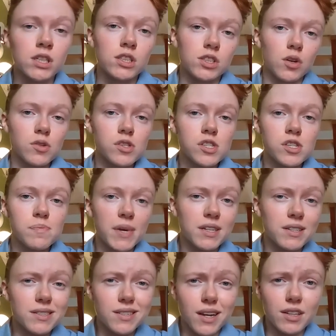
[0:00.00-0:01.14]
Total
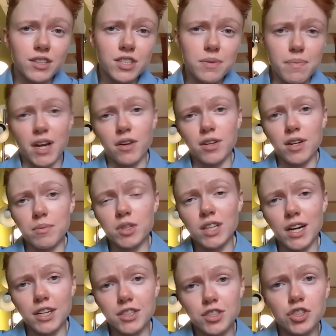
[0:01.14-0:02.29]
suspended solids and biochemical
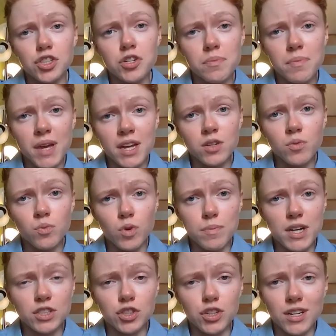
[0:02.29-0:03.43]
oxygen demand were
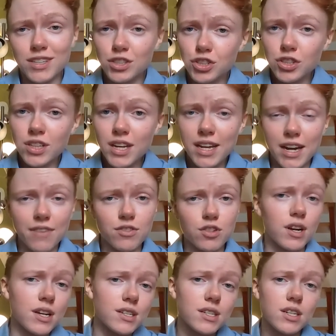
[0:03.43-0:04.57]
measured initially and after
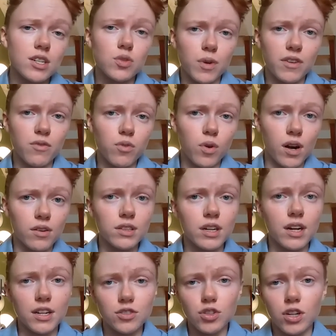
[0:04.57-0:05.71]
18 and 24-hour
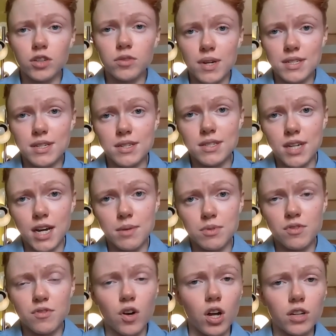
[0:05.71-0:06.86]
hydraulic residence times
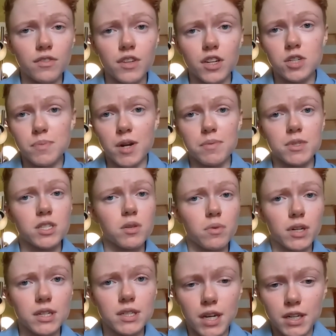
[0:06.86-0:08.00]
for all of the experiments that were
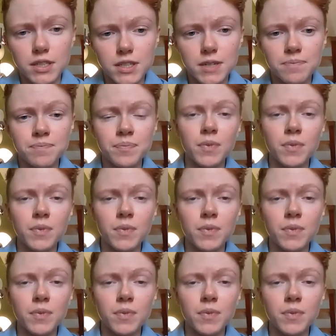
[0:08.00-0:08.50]
conducted.